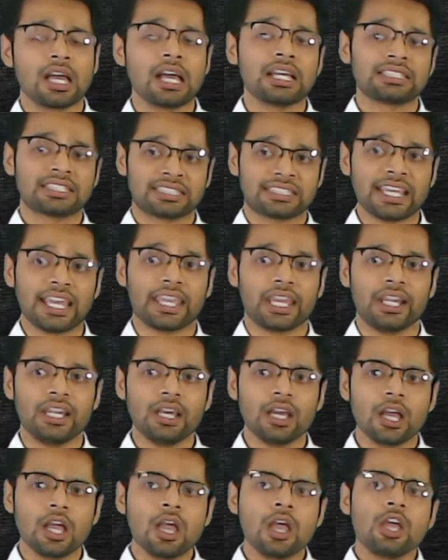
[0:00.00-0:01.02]

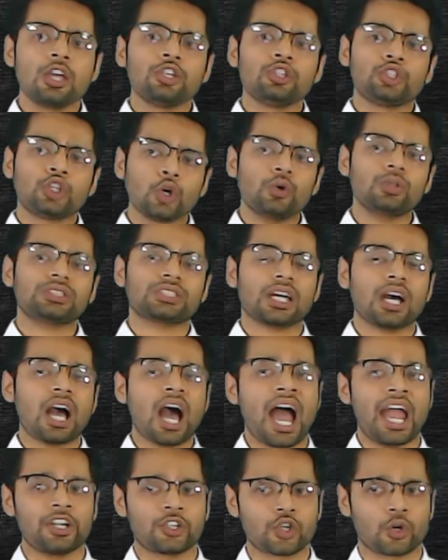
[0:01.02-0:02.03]
Second, use a
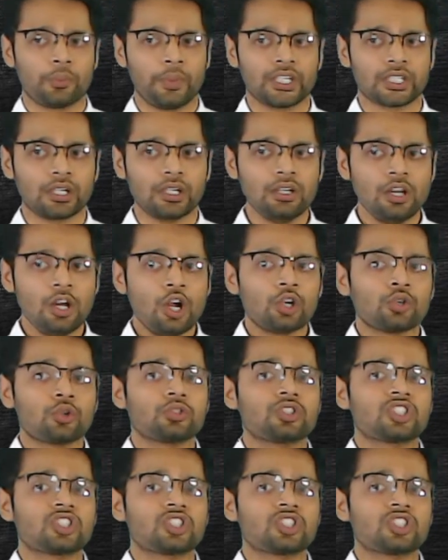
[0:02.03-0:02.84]
hydrometer to